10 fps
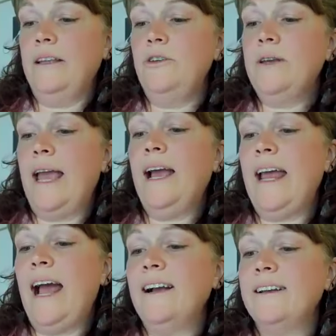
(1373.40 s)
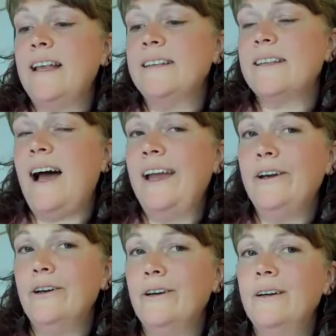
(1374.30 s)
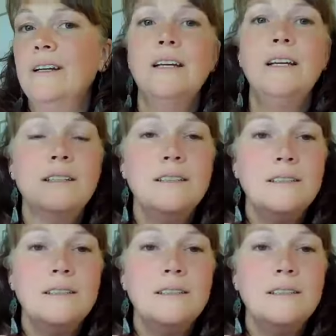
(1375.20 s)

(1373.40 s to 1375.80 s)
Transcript: And you can access higher